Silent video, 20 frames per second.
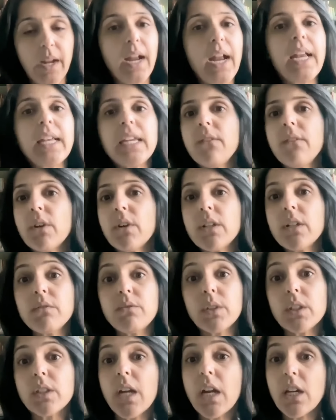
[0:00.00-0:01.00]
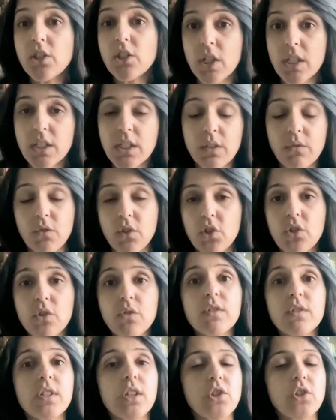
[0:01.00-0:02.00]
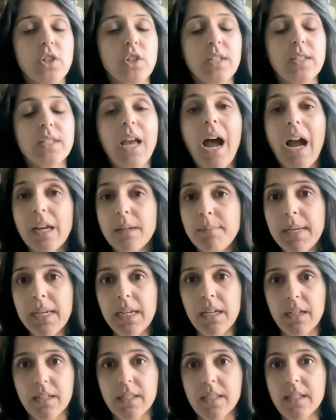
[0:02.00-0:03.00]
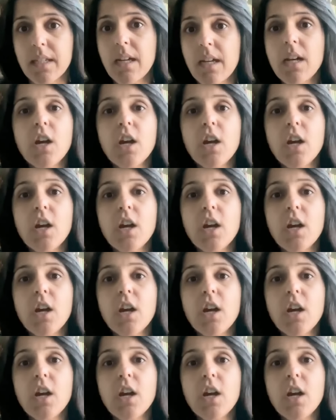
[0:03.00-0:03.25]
Anyone with digestive issues such as IBS,